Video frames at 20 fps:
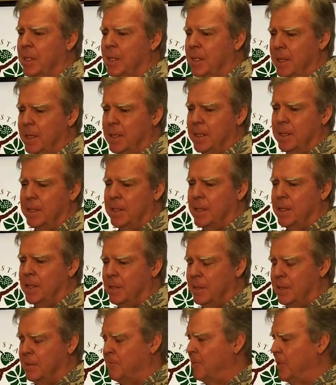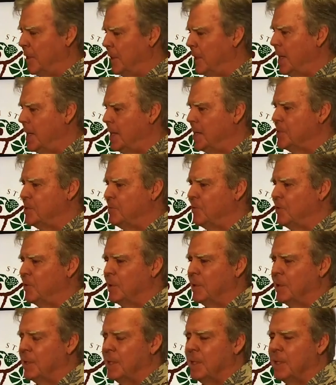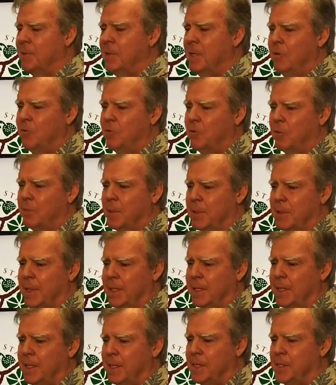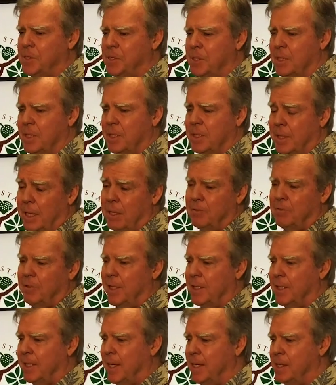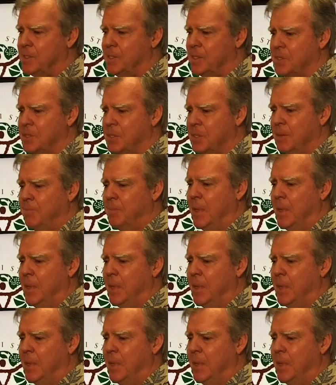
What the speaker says: and they're the front lines for protecting us and identifying cases.